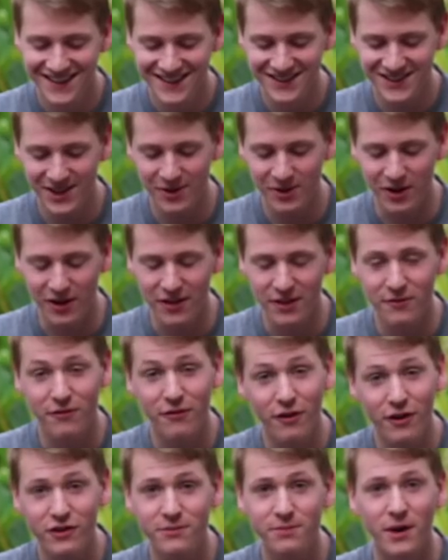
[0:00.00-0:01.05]
so on the
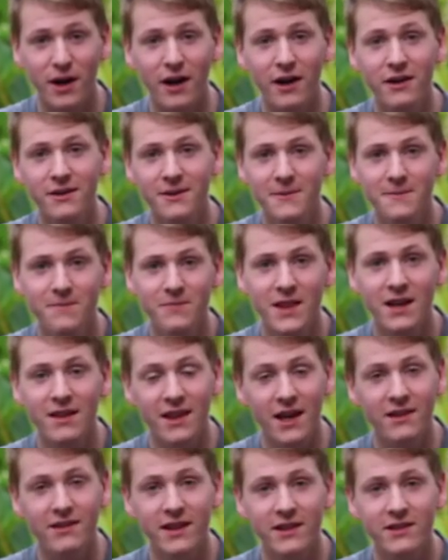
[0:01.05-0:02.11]
first part, that's